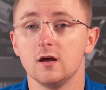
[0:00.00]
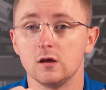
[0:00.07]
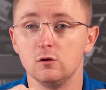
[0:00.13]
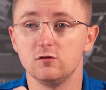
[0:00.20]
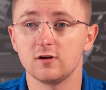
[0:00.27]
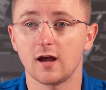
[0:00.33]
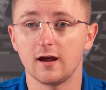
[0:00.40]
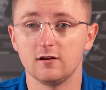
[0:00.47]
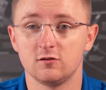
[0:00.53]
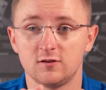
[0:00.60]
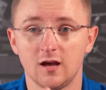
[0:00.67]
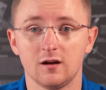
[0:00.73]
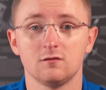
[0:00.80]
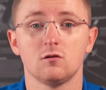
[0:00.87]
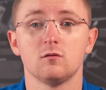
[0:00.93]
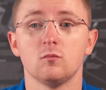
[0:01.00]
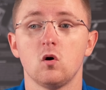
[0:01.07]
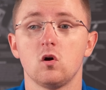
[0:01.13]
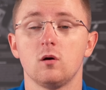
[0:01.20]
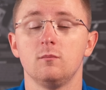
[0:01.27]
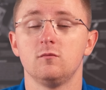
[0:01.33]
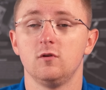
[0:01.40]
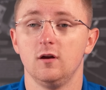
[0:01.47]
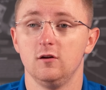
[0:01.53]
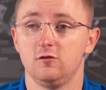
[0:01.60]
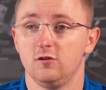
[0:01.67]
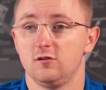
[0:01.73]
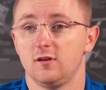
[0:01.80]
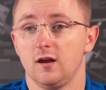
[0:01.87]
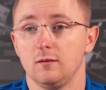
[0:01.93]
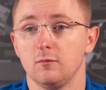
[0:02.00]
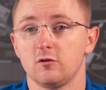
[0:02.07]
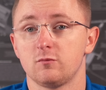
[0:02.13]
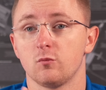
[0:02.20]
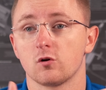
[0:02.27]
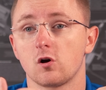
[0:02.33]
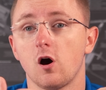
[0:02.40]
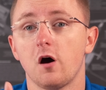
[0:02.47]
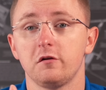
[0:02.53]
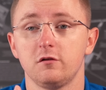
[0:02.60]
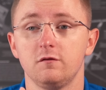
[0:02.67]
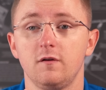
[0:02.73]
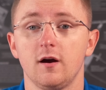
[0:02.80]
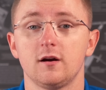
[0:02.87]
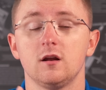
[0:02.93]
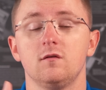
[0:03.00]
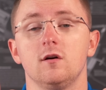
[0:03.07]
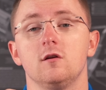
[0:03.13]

using a standalone modem is just a much more cost effective